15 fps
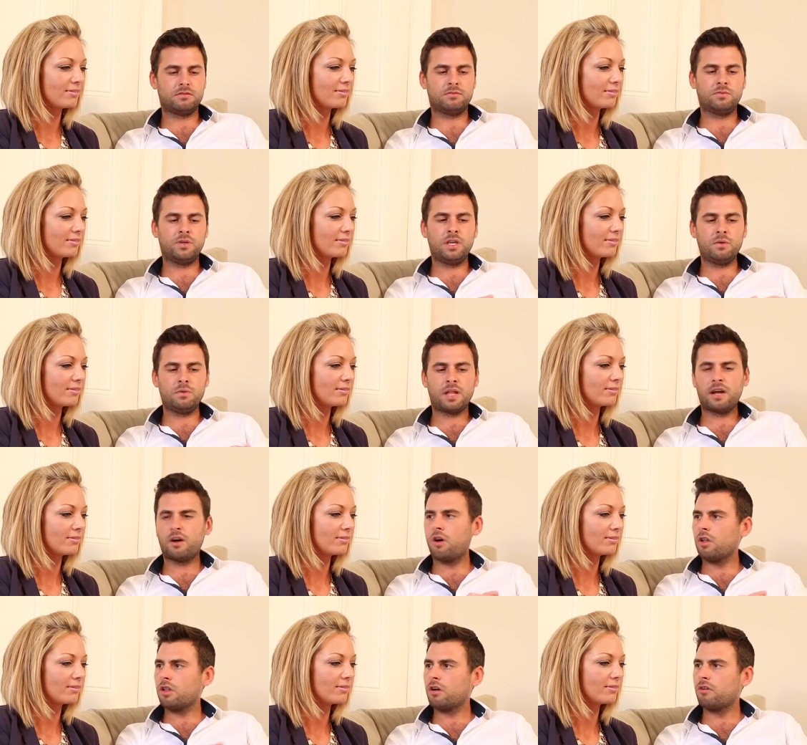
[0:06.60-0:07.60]
Speaker 1: were you
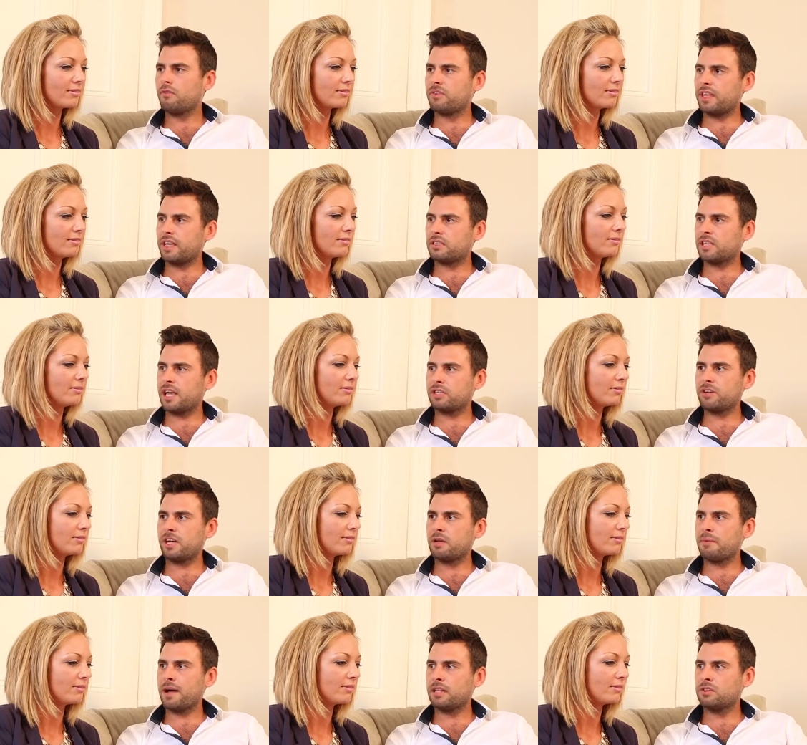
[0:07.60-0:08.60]
like all over this, like
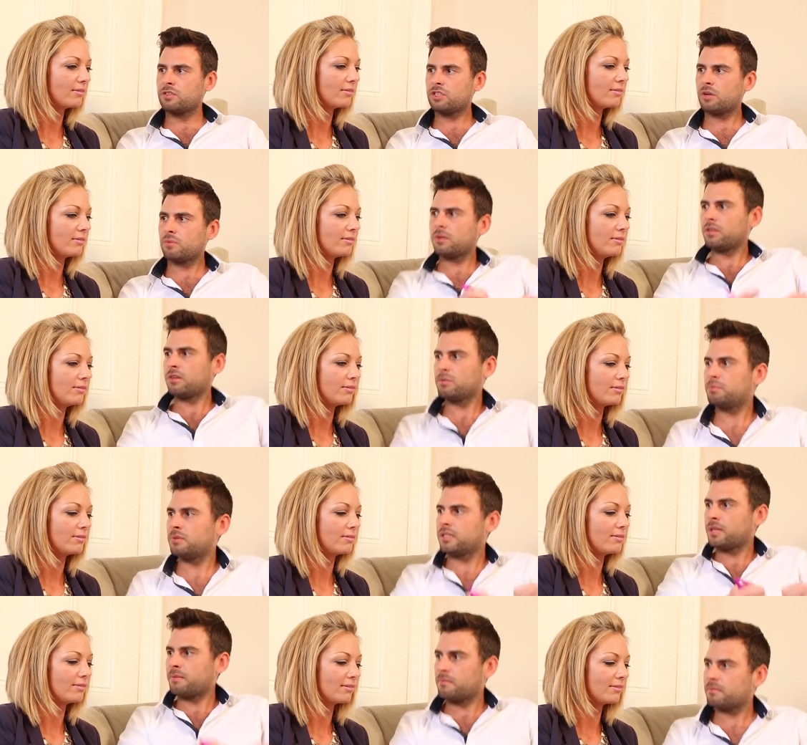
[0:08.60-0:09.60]
trying to balance on a
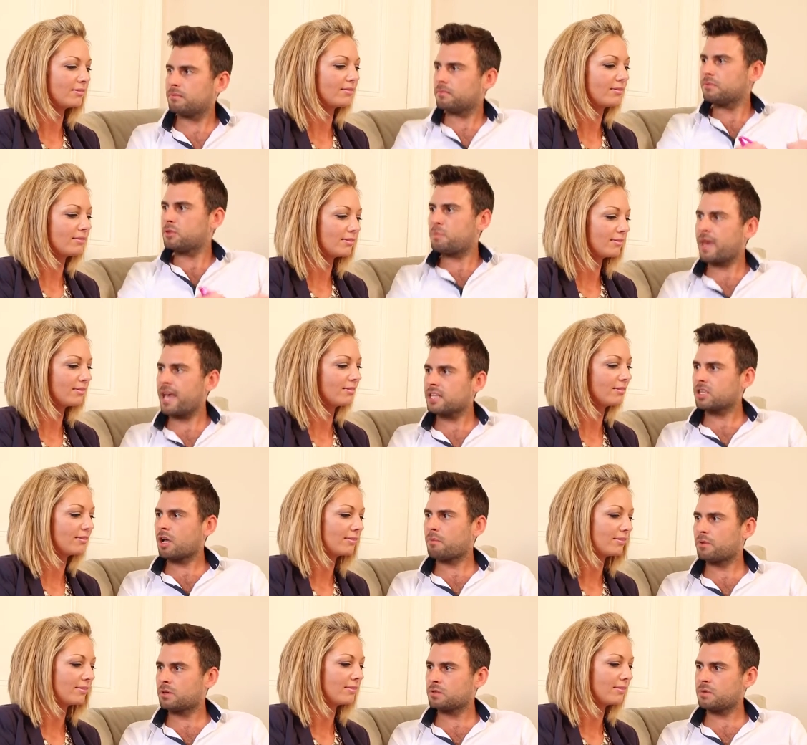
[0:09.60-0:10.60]
bloody space
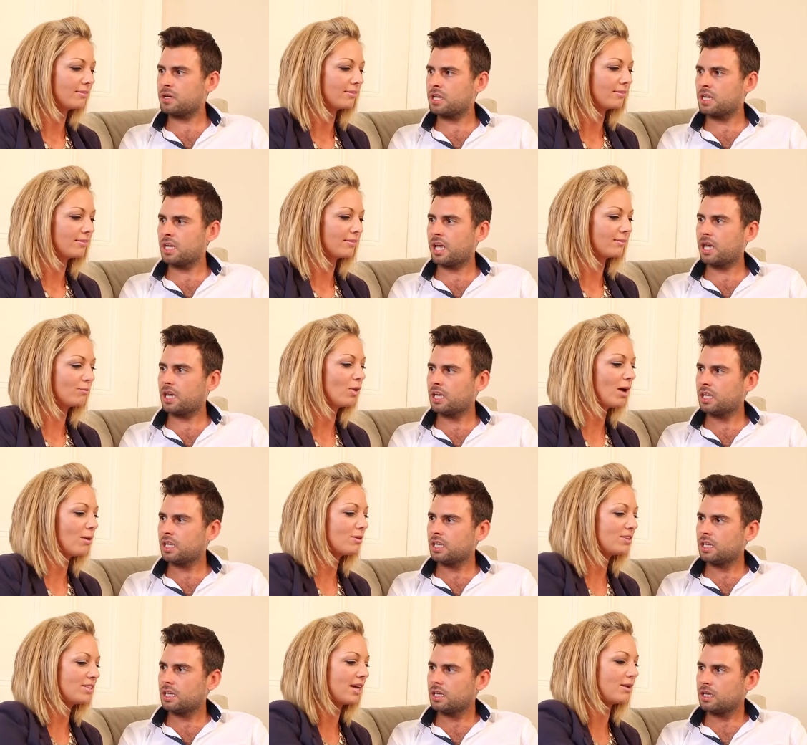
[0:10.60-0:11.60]
hoppers, weren't it?
Speaker 2: Well,
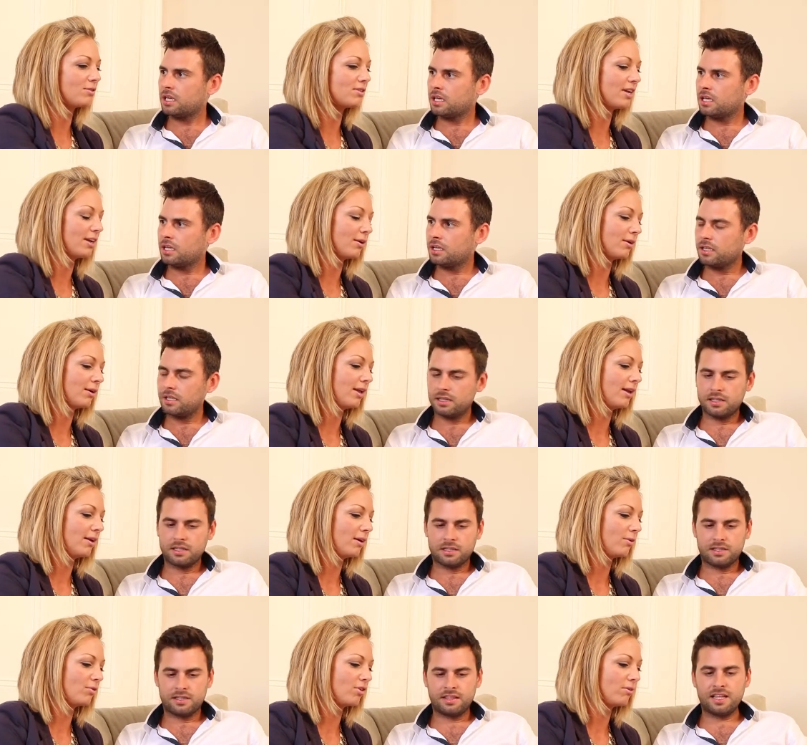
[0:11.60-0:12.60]
I was, yeah,
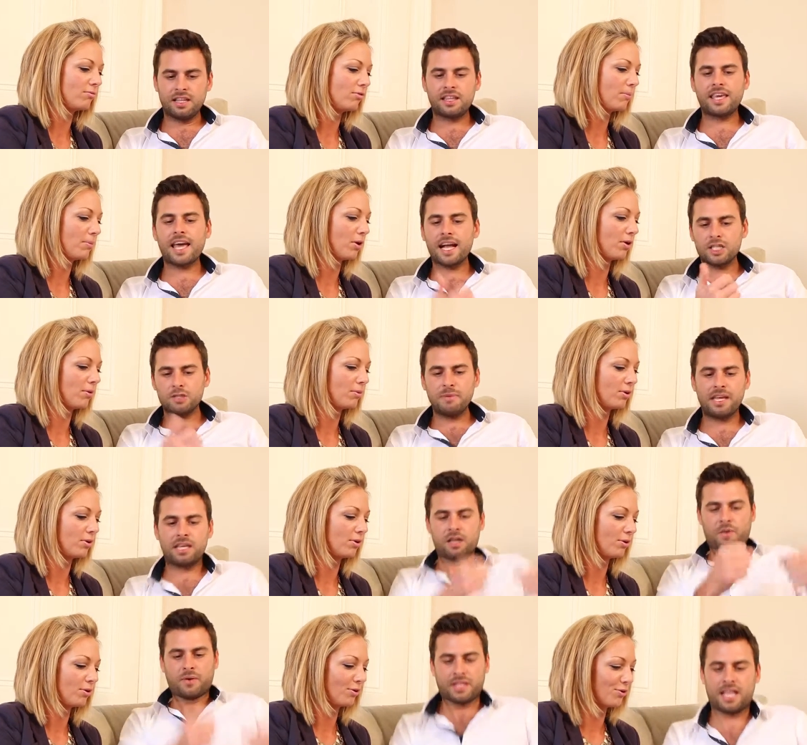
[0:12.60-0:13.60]
yeah. I was trying. They'll catch
Speaker 1: it.
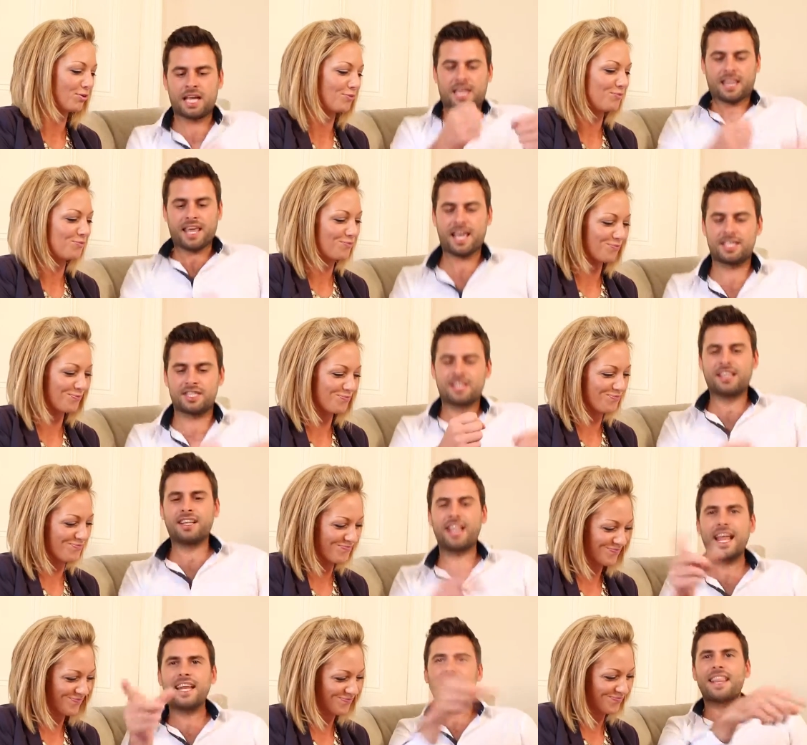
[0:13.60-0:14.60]
me going like this, and
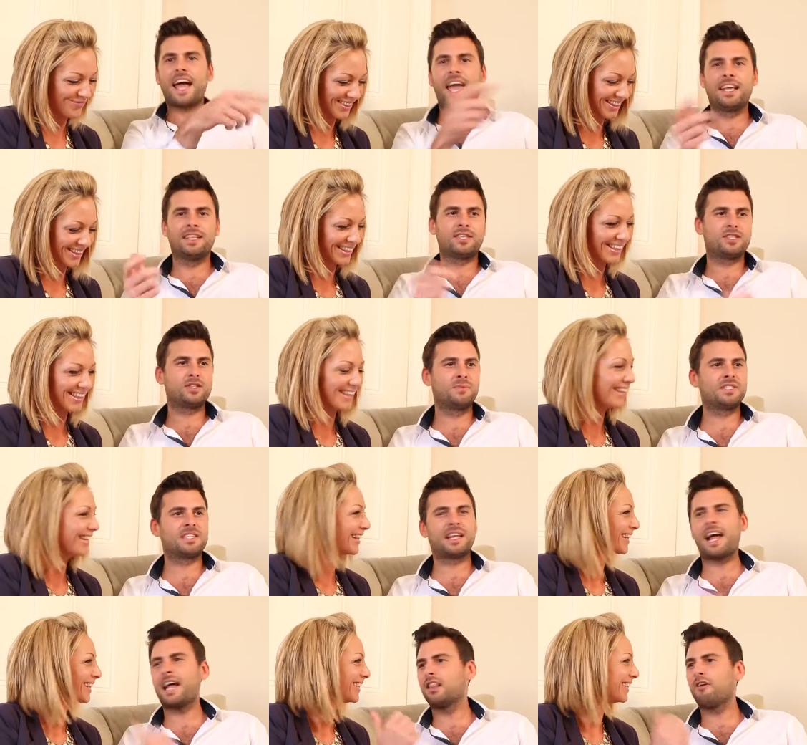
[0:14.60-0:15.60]
they'll edit that into
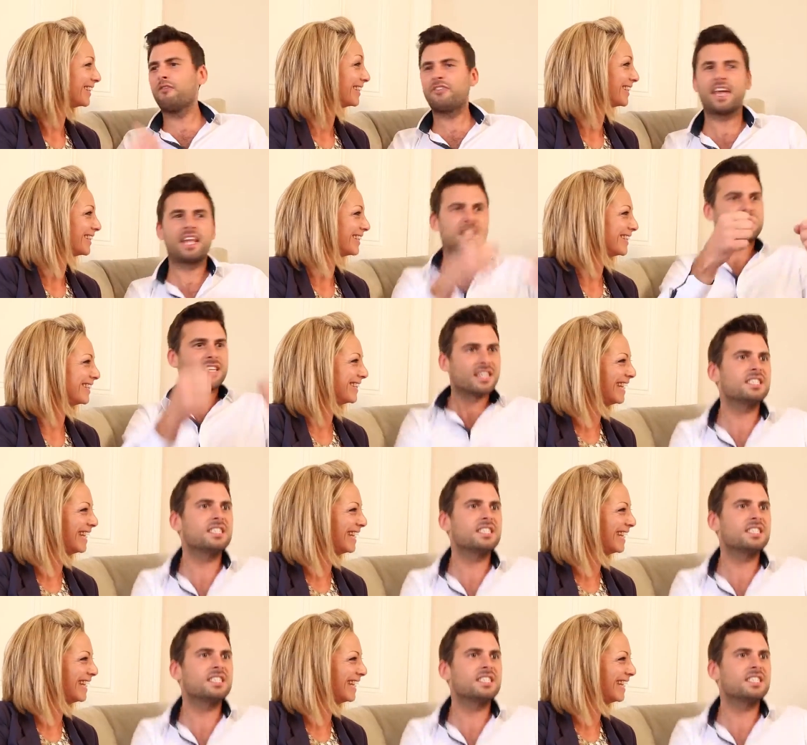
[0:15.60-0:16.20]
something. I loved it. And he's like,